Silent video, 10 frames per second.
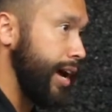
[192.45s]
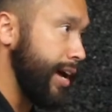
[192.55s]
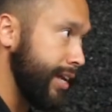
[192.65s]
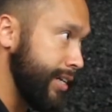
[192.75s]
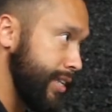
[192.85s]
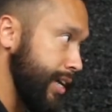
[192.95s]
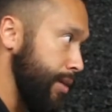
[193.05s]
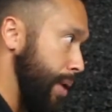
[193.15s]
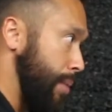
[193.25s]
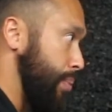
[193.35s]
I like to think
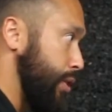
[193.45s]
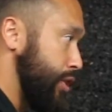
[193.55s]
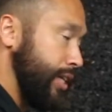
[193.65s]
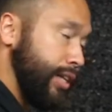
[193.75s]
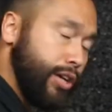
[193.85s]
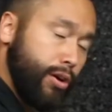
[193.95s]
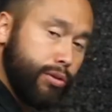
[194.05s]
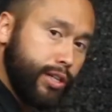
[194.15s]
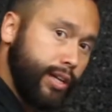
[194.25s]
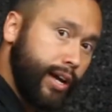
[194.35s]
about pushing the
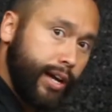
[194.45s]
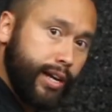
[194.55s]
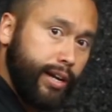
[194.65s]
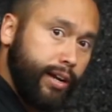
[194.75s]
nose of the gun